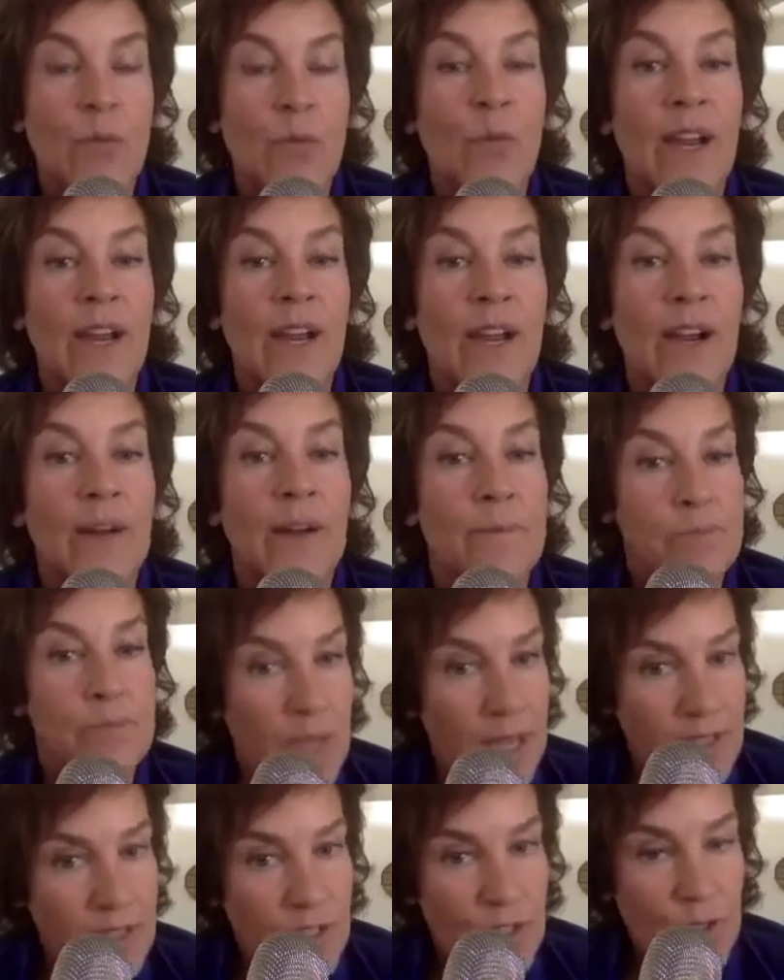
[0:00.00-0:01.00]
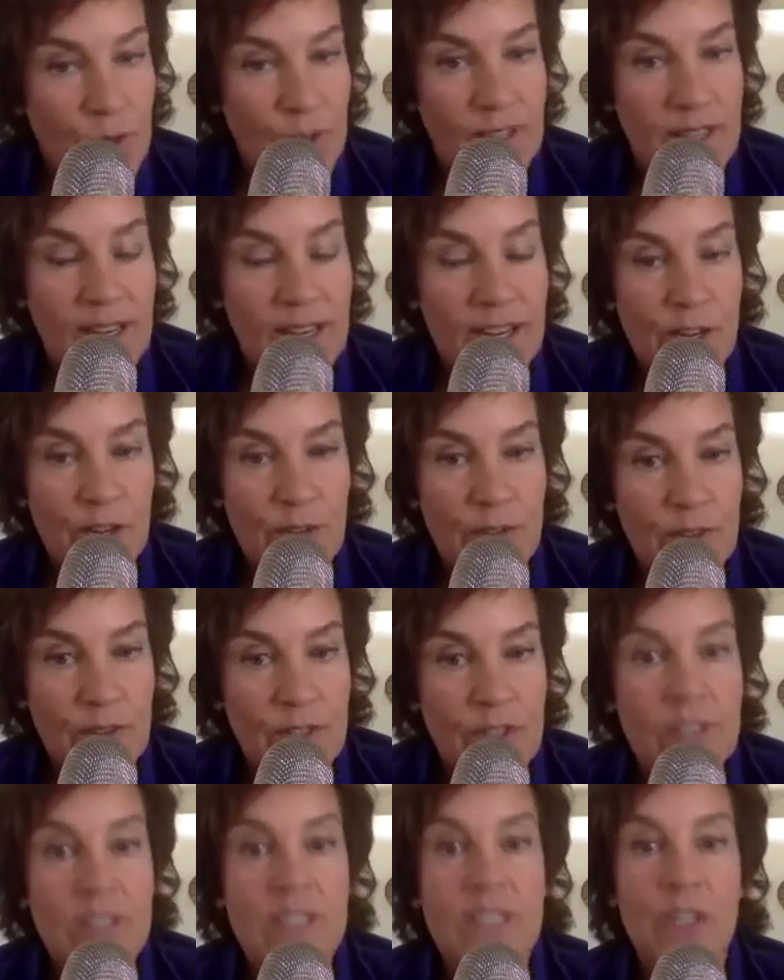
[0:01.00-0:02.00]
where during the
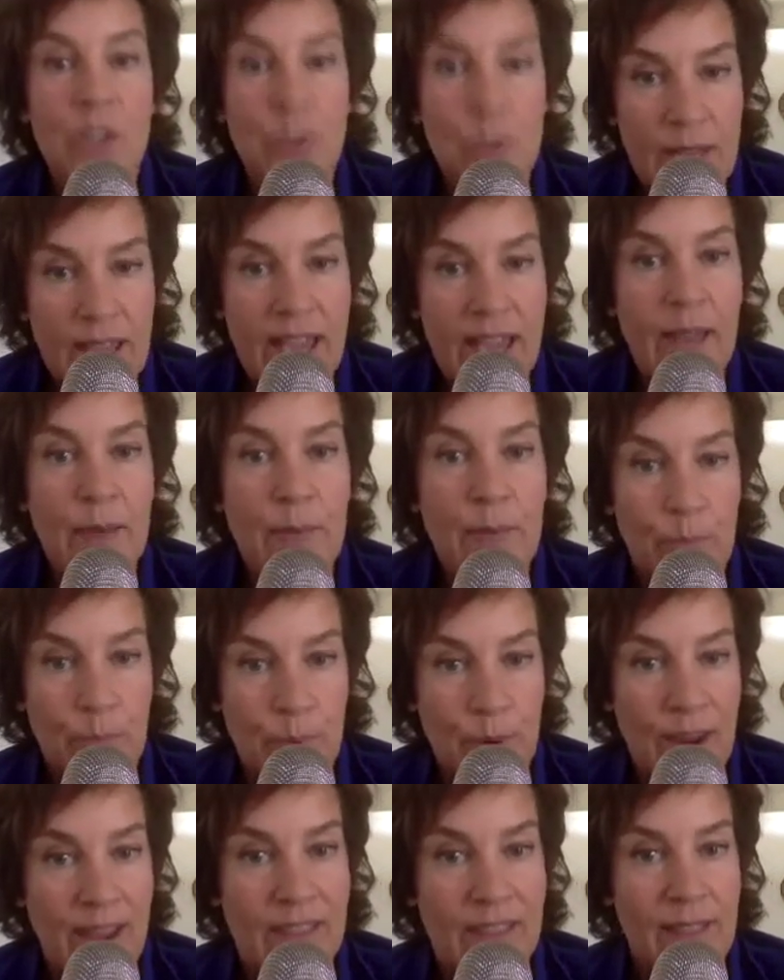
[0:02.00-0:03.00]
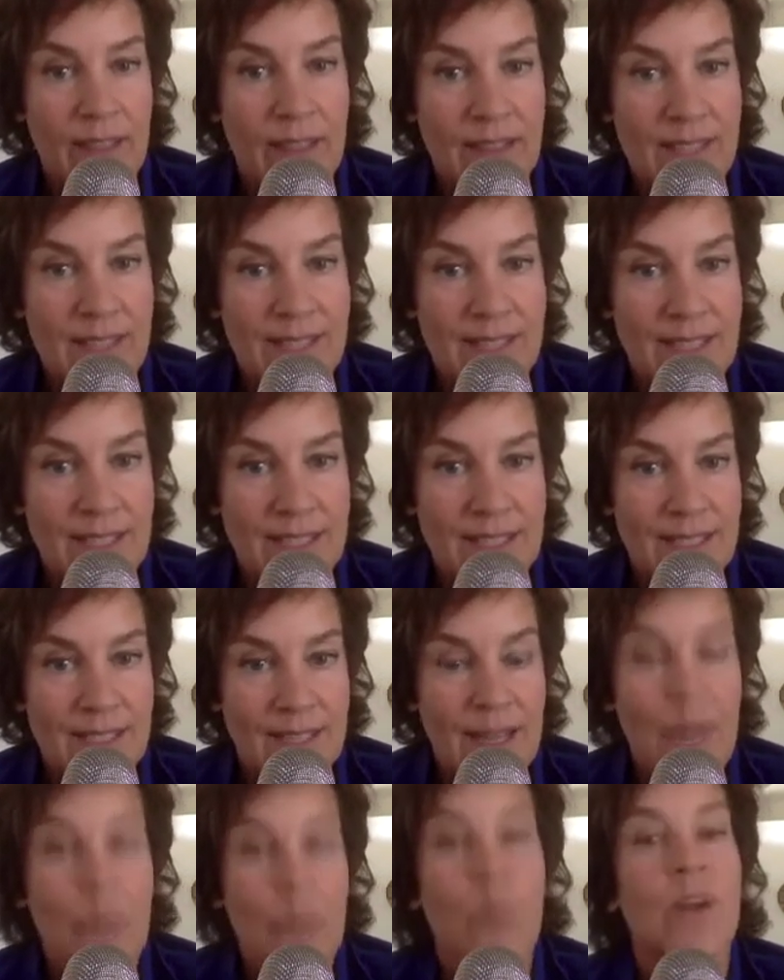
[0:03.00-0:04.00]
intervals you get breathless,
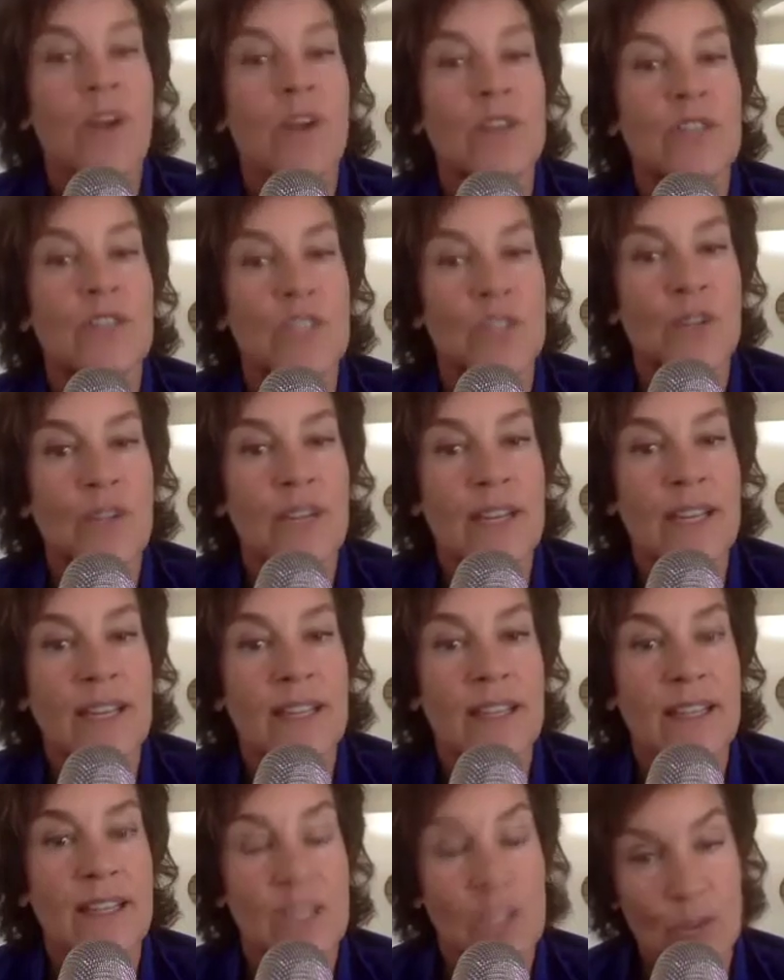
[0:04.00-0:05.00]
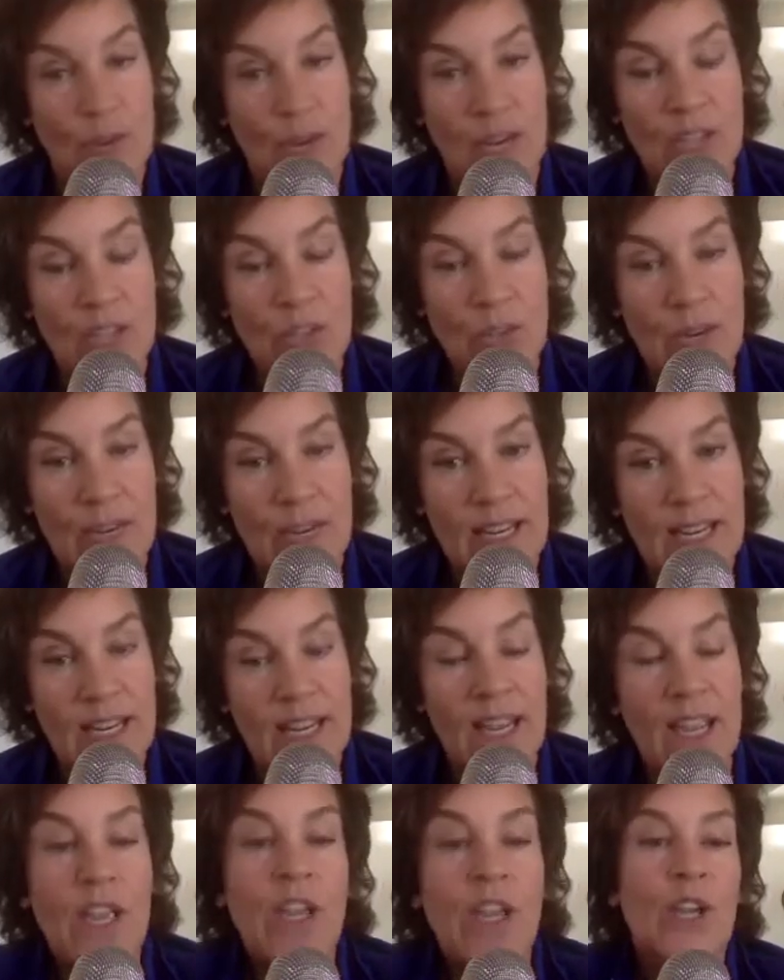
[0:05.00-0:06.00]
where during the strength
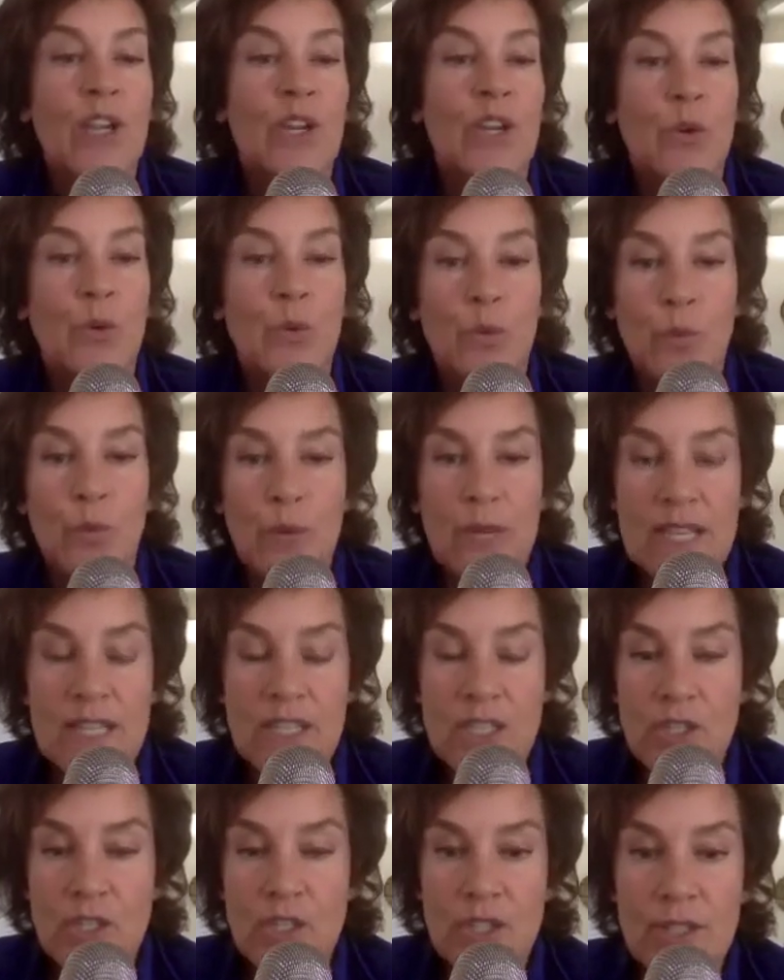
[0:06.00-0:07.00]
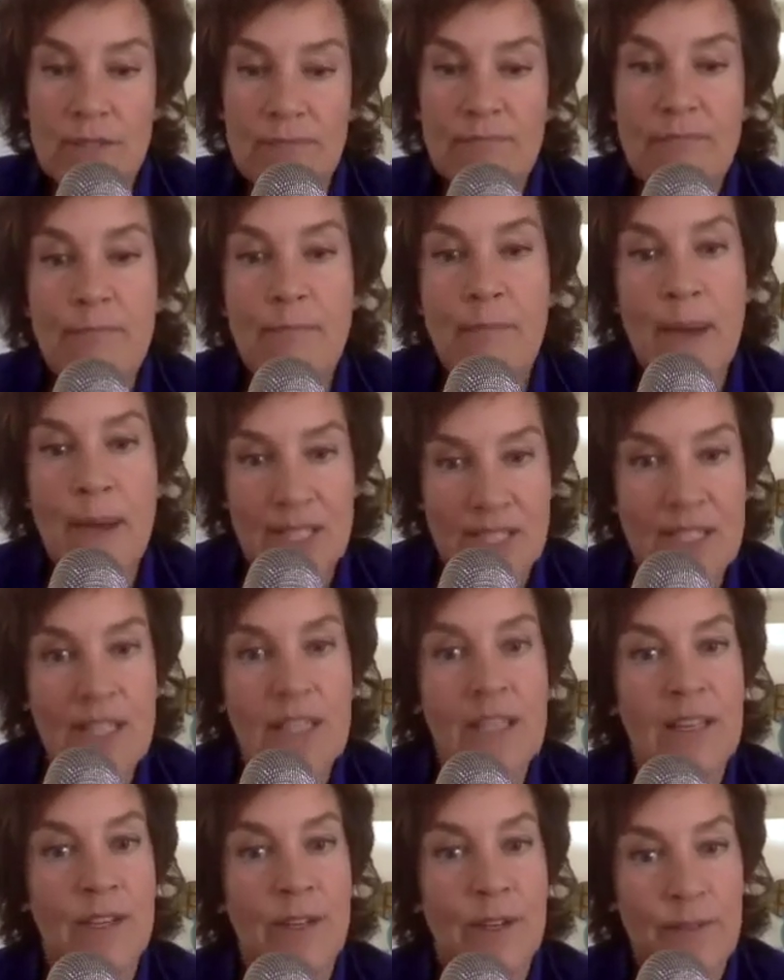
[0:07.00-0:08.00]
training you reach
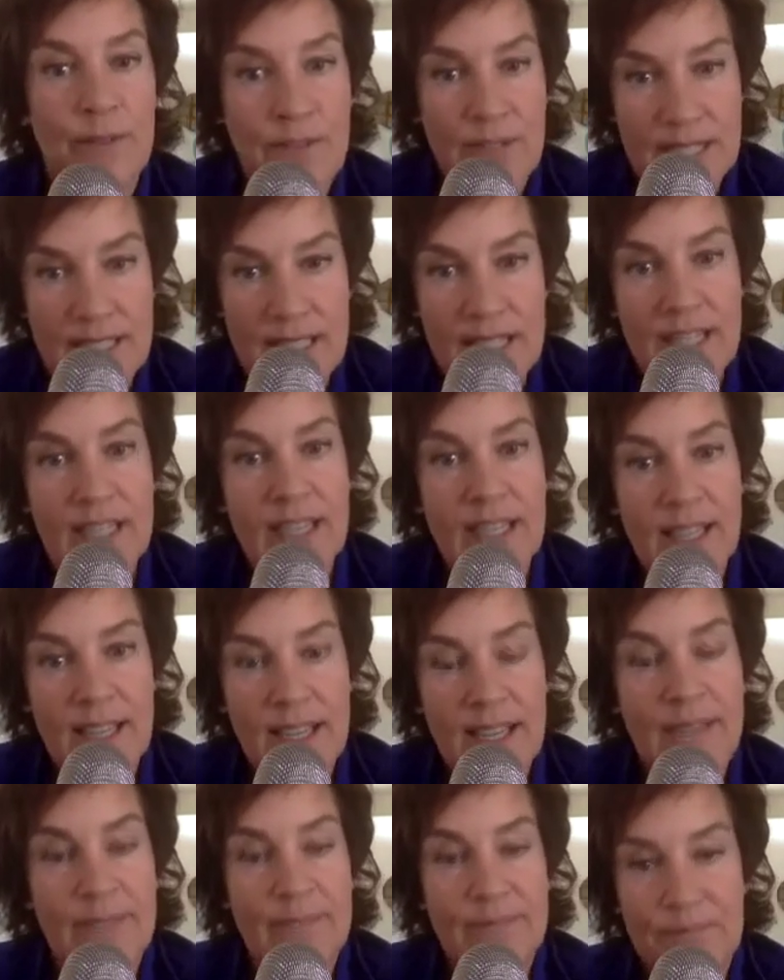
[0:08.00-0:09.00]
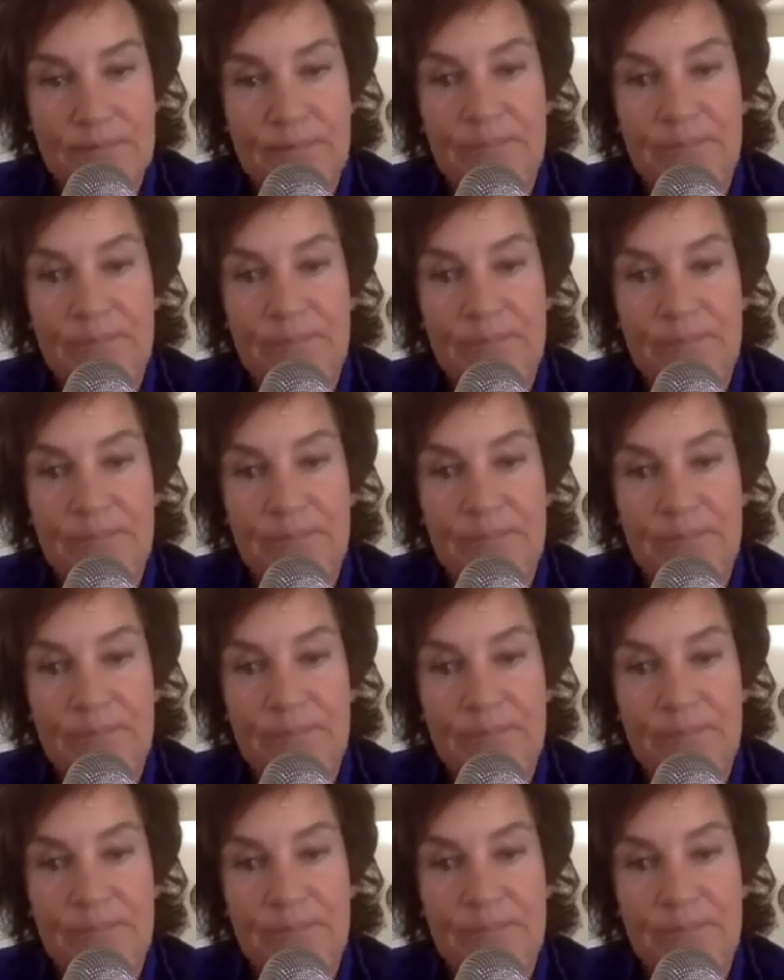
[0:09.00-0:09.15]
muscular fatigue.